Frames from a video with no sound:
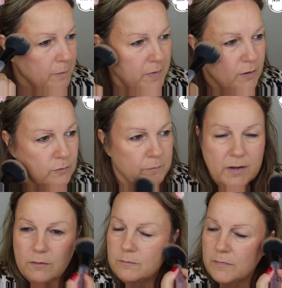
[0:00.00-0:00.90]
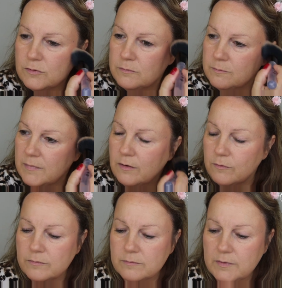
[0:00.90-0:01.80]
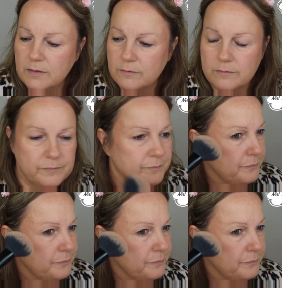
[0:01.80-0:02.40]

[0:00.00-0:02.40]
Mel. Mel. Mel. Mel. Mel.